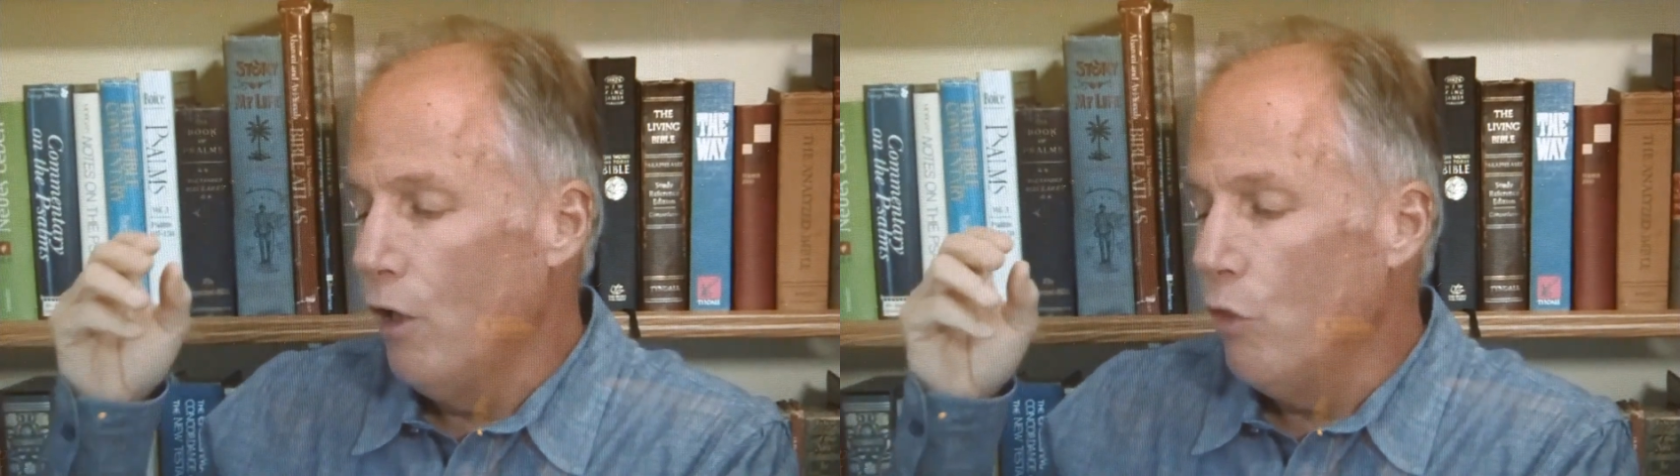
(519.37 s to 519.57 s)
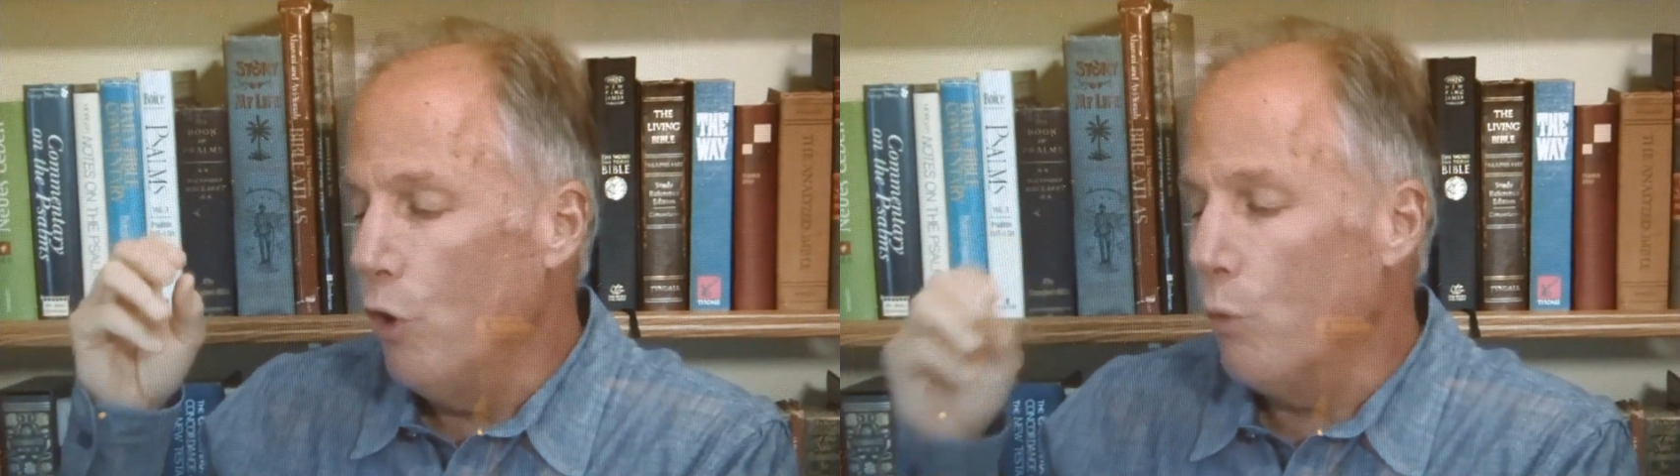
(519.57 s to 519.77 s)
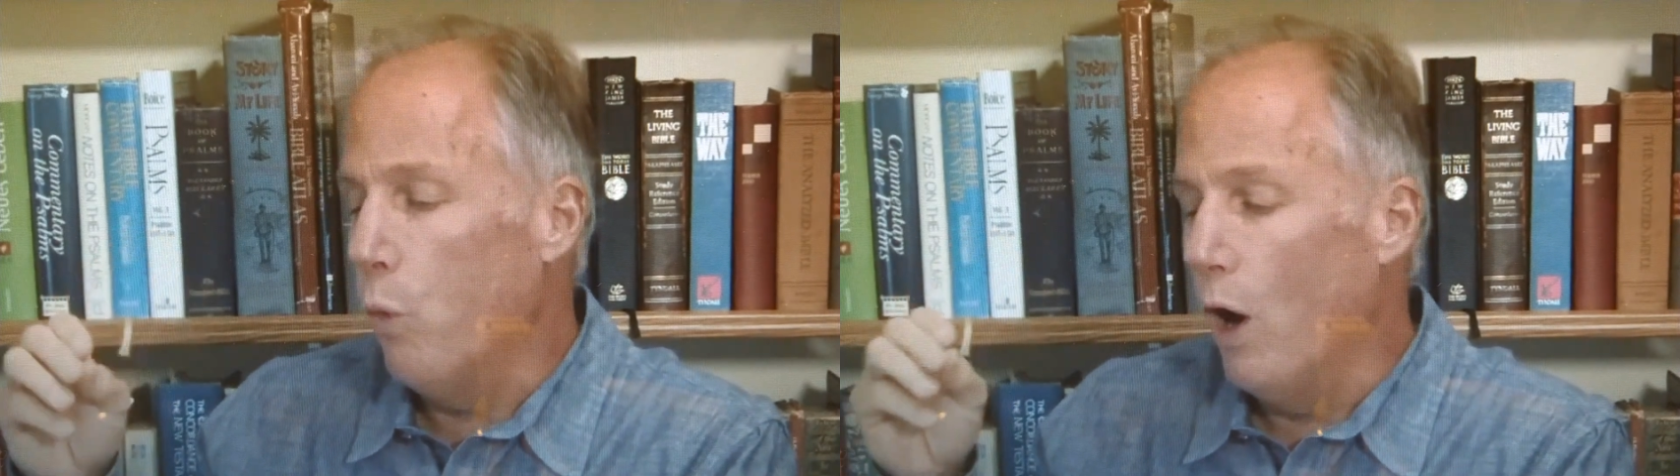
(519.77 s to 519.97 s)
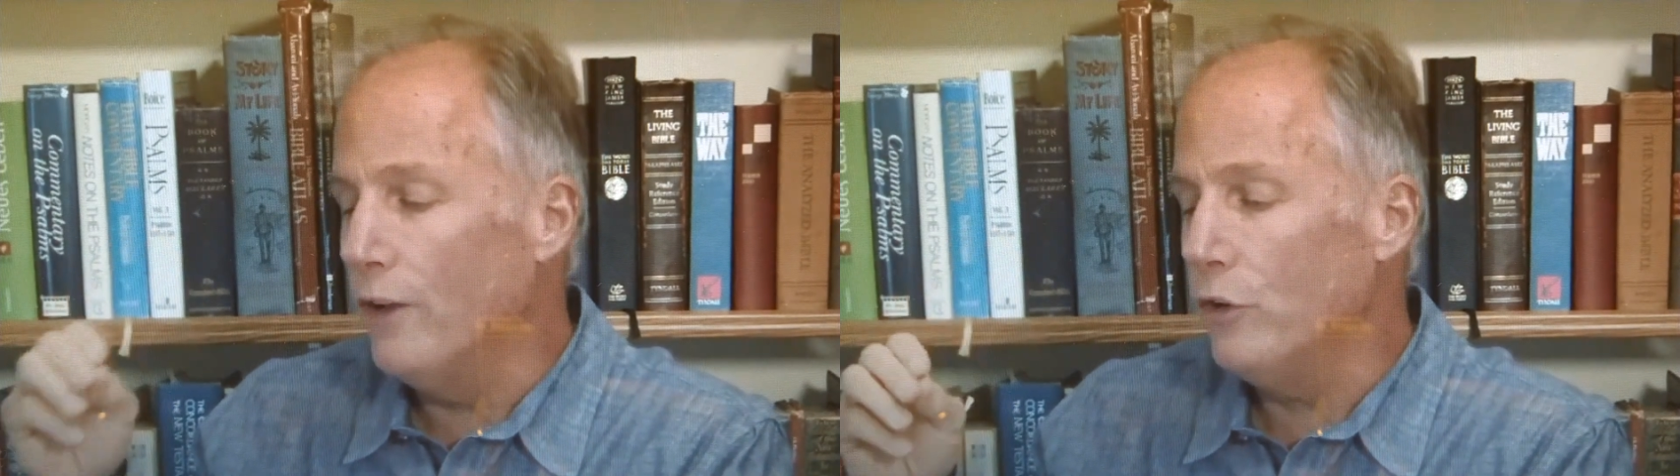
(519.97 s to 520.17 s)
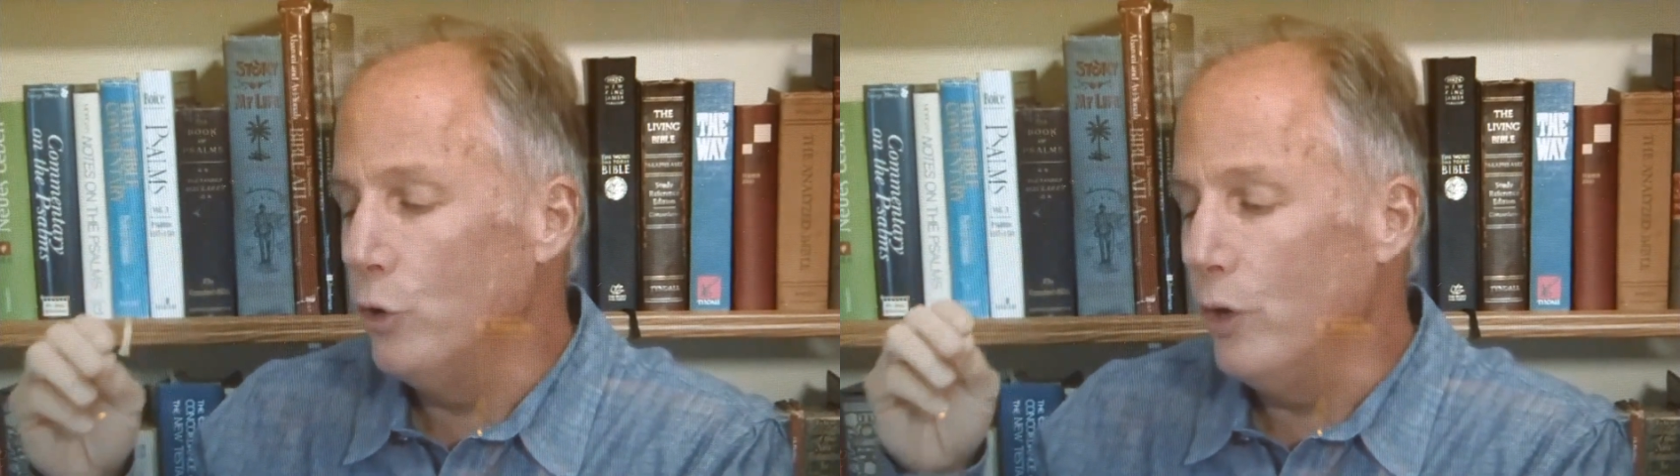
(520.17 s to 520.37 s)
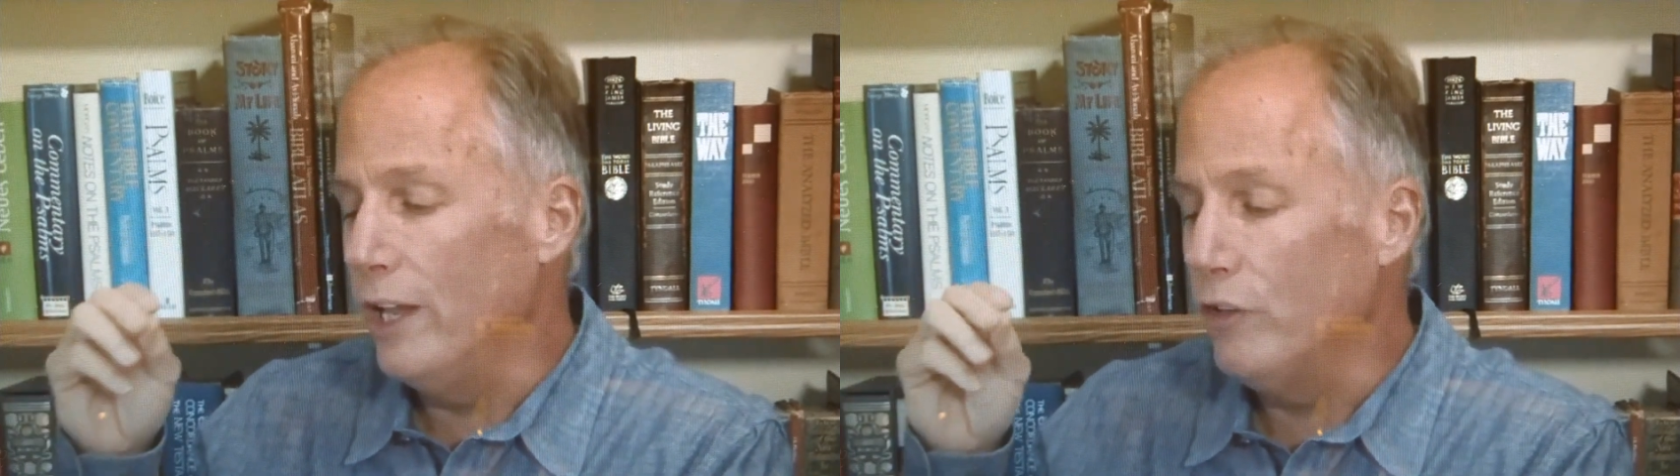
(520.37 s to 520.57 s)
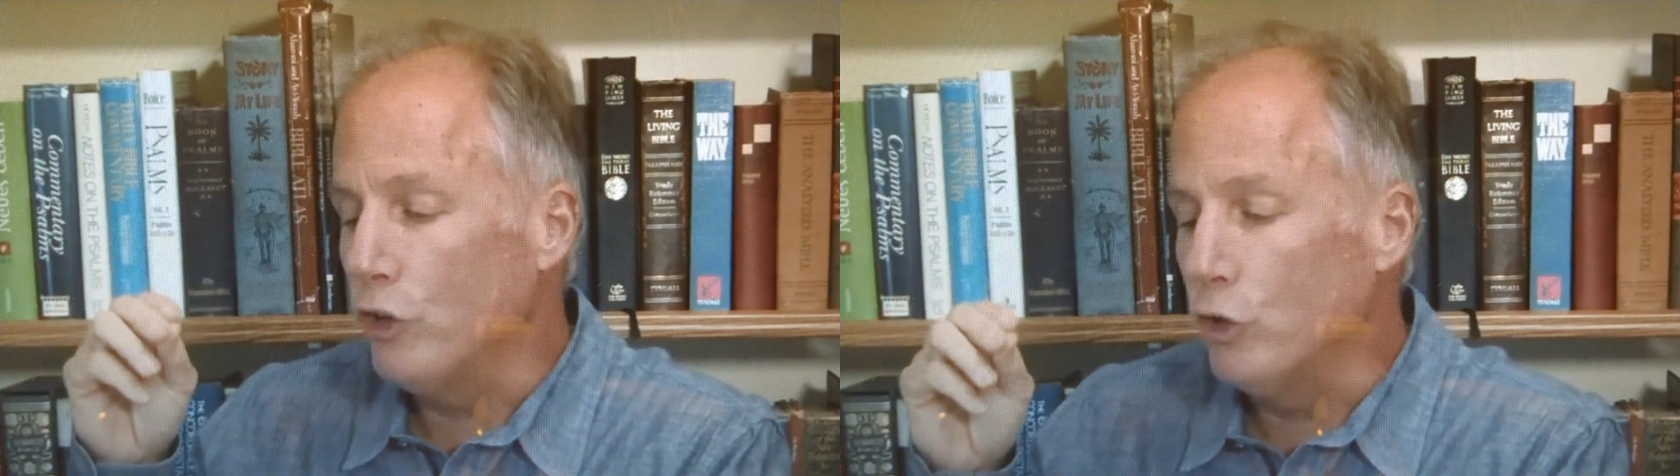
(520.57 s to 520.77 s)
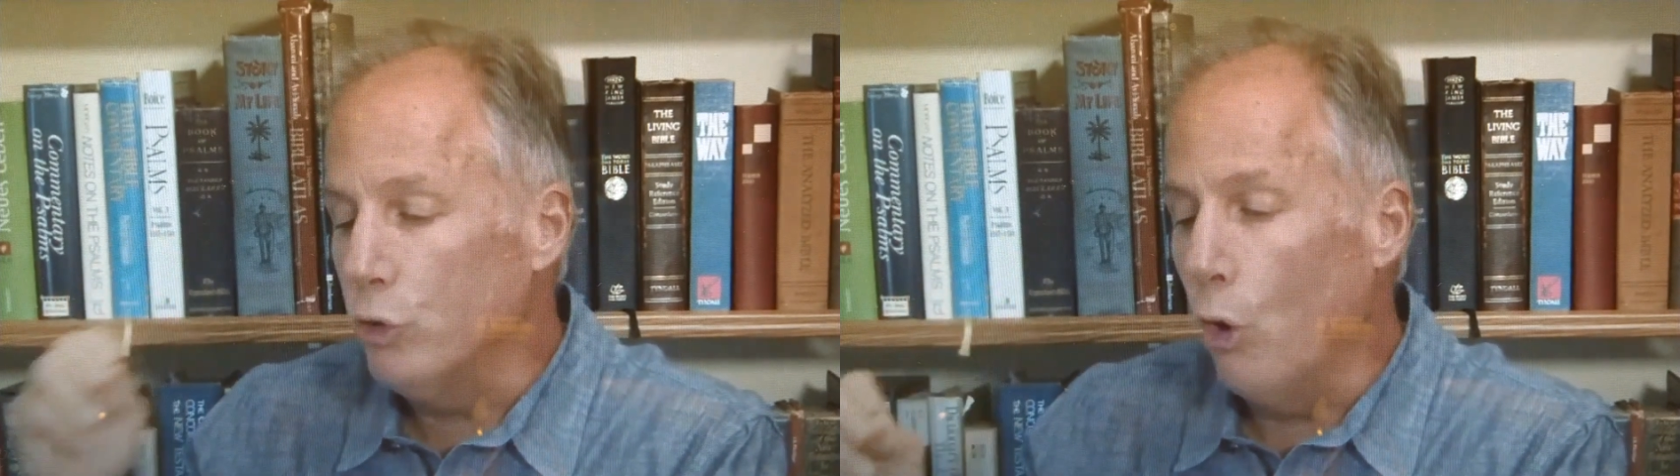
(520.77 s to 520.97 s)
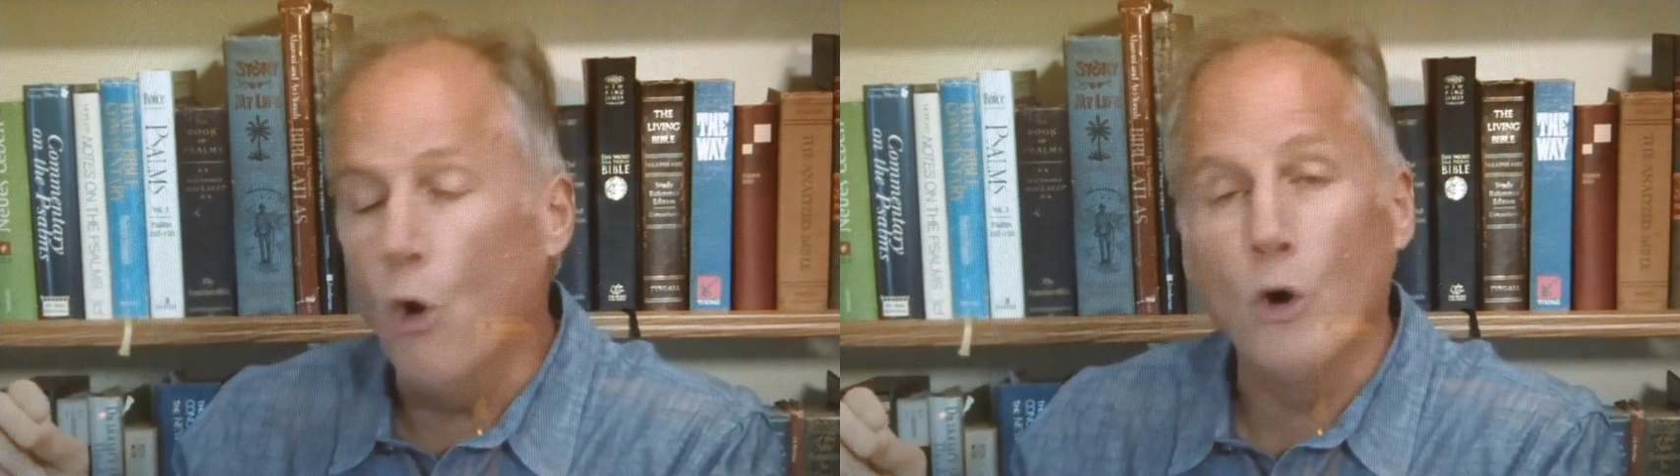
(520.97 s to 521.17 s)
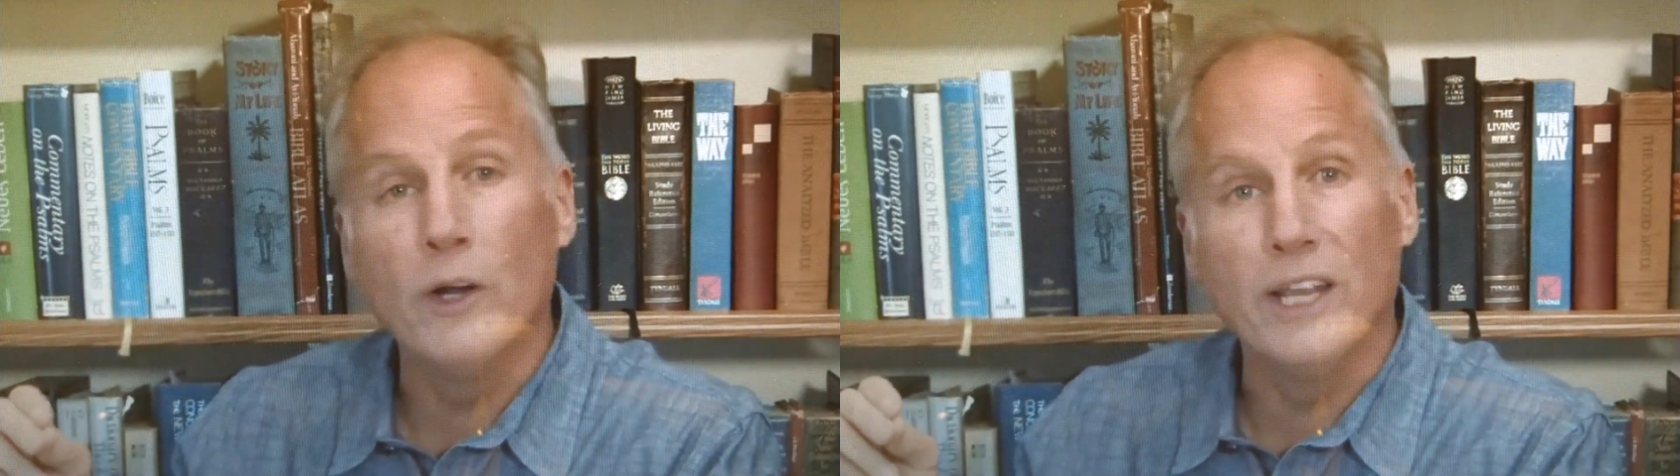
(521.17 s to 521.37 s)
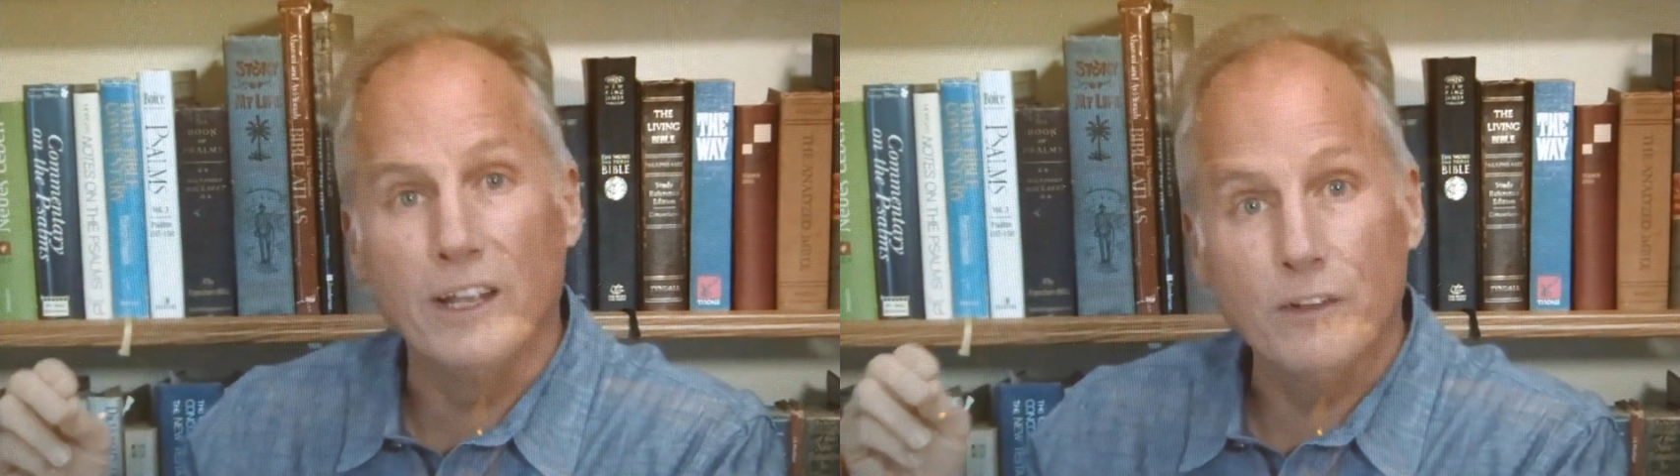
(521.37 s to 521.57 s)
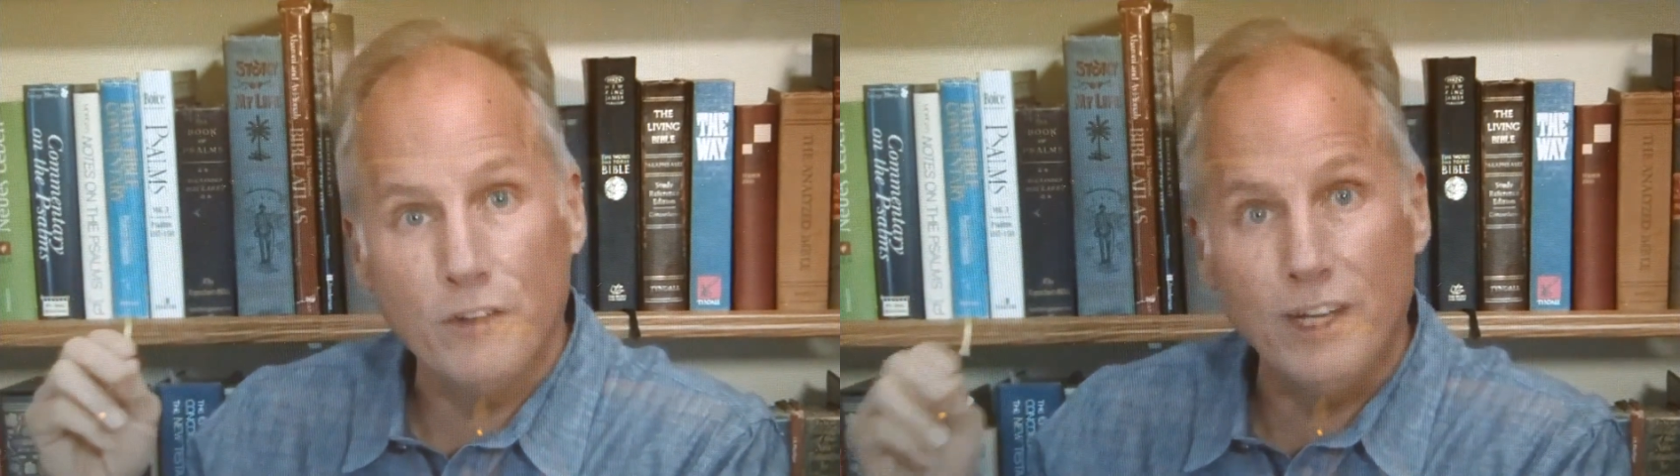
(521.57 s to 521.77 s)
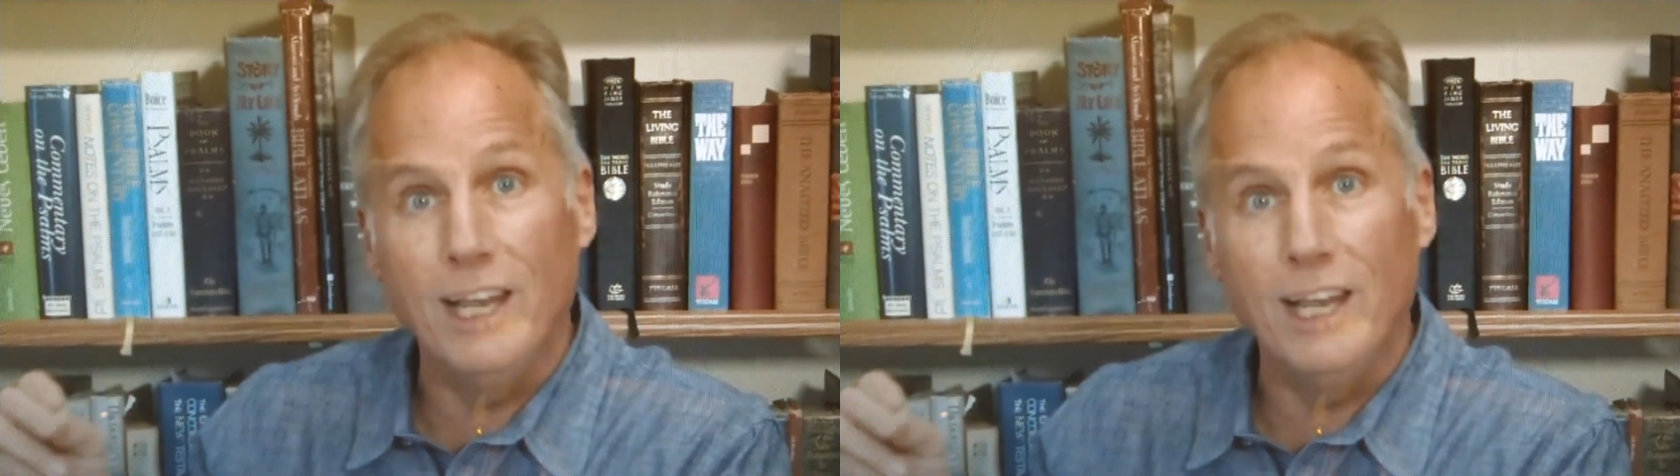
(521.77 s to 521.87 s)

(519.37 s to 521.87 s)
the one who is glorious